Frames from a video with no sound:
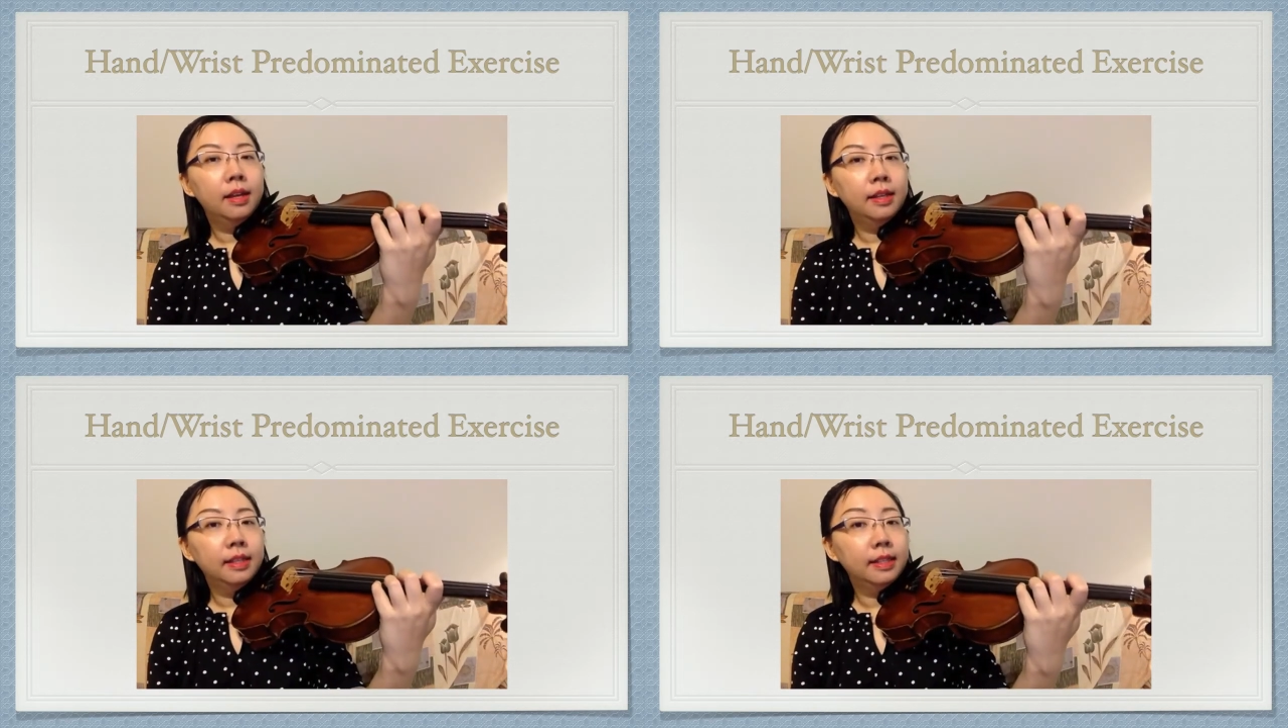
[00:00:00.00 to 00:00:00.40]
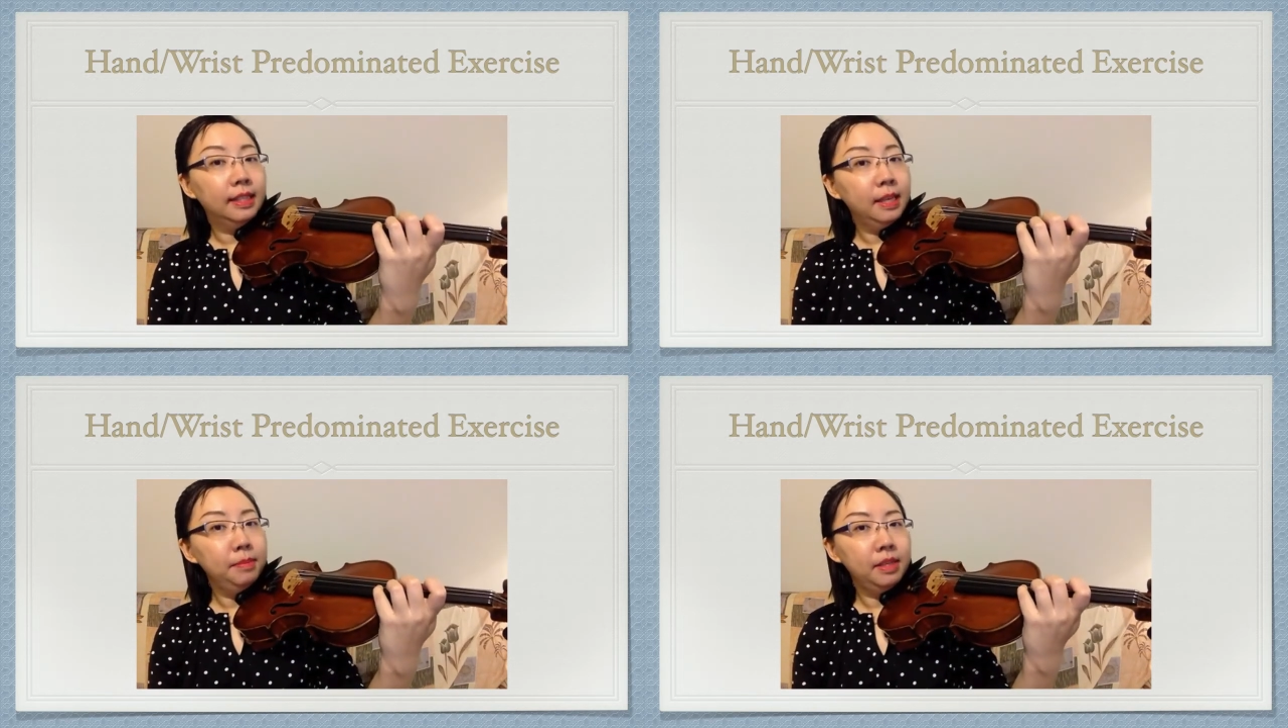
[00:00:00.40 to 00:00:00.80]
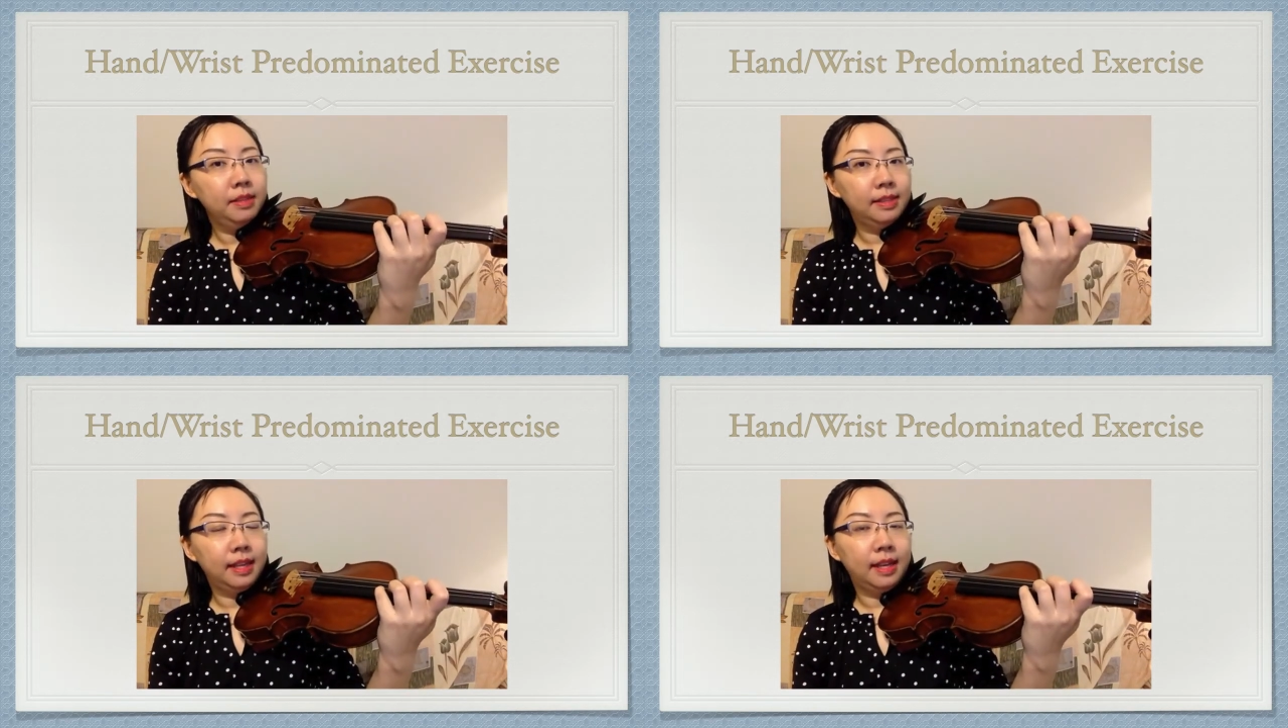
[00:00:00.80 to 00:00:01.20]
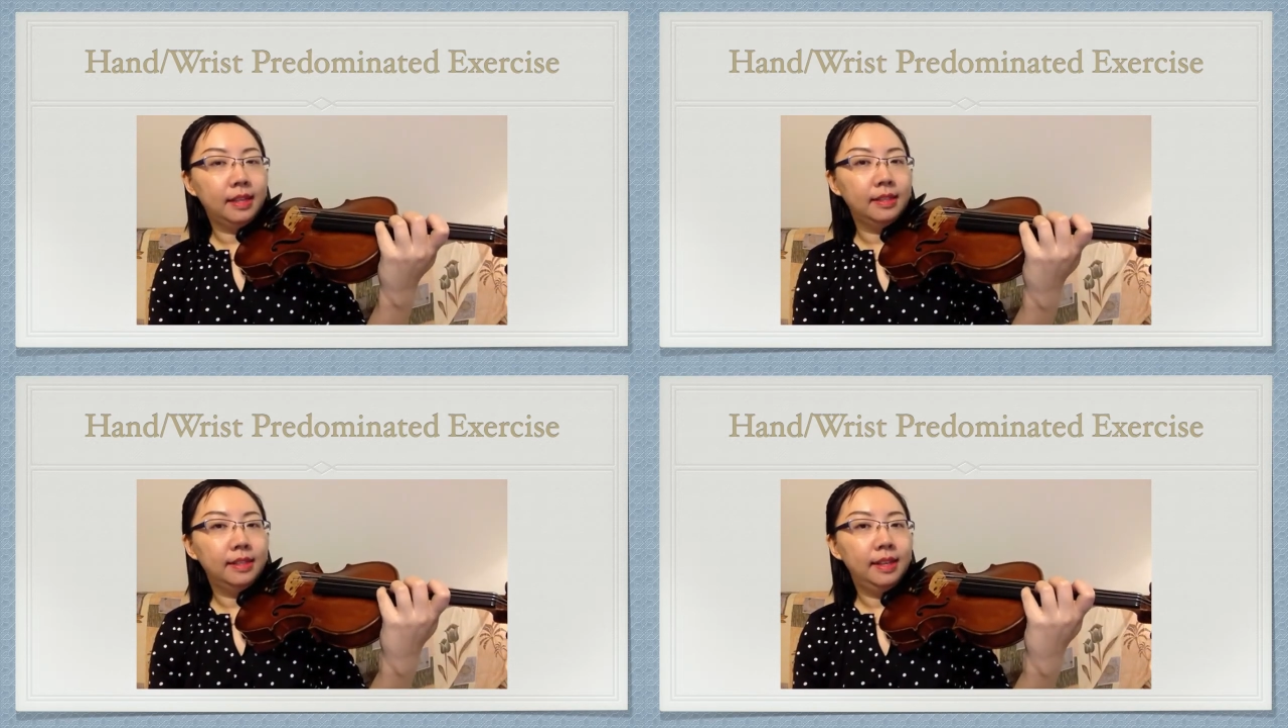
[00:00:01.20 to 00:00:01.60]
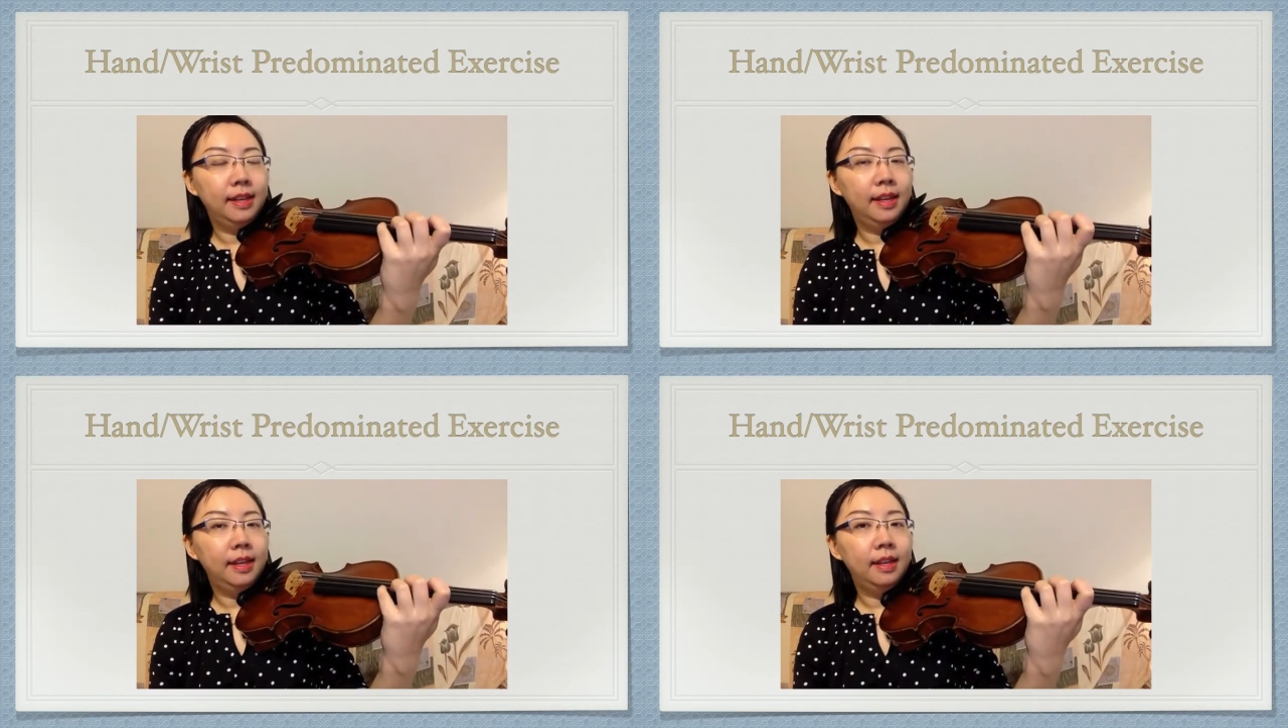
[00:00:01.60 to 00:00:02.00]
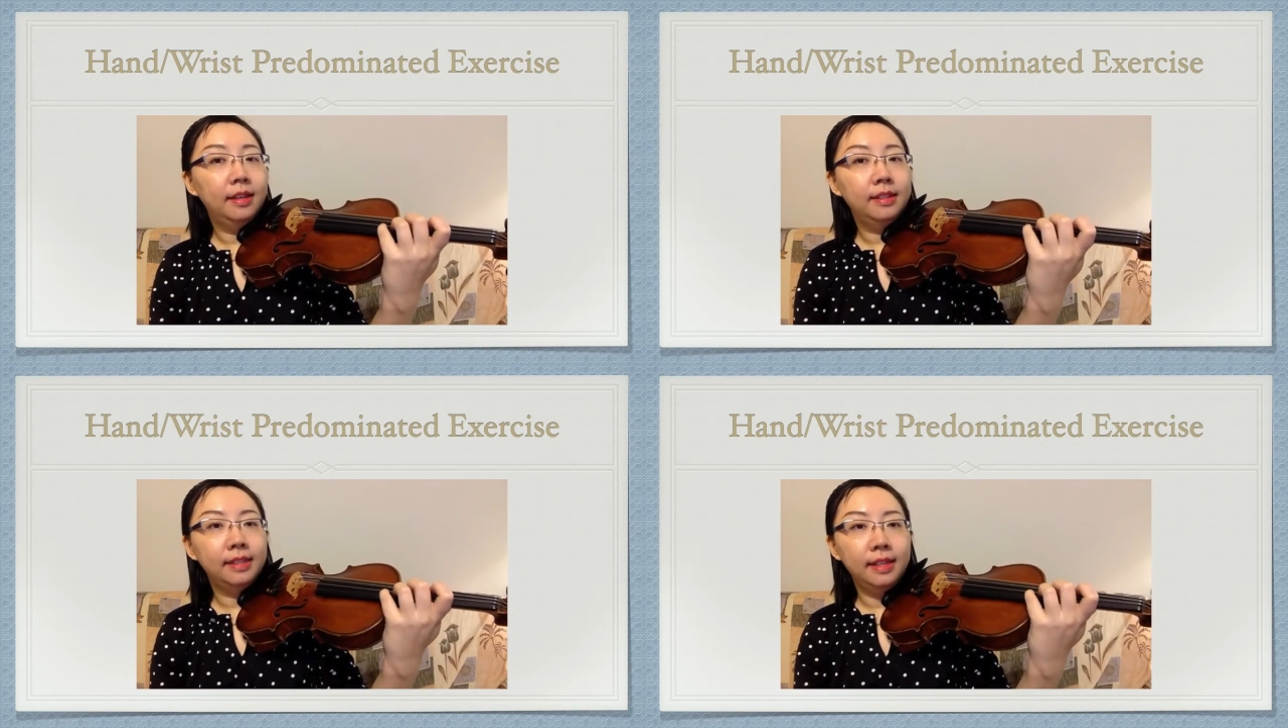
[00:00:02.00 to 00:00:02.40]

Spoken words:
Galimian said, it is